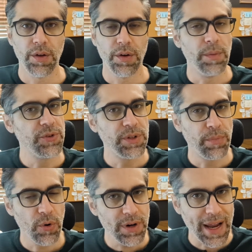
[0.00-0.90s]
The most
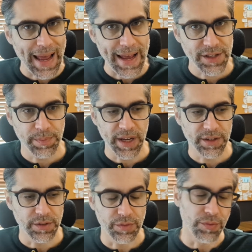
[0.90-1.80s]
important
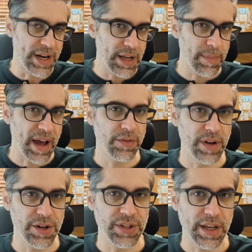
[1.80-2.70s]
aspect of reading
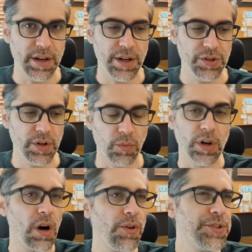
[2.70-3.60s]
Pathfinder 2nd Edition,
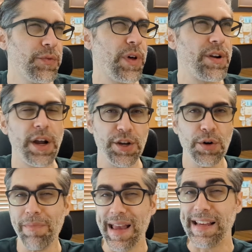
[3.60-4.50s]
regardless of whether or not you're
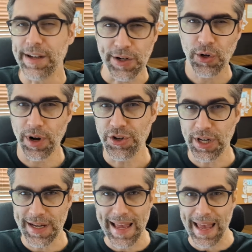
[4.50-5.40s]
making a
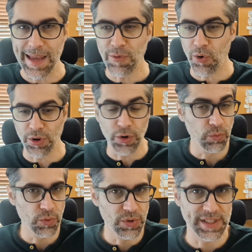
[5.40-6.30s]
crunchy game or a
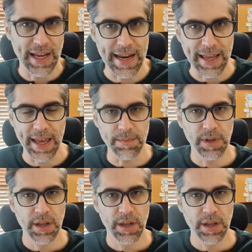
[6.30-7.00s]
rules-light game,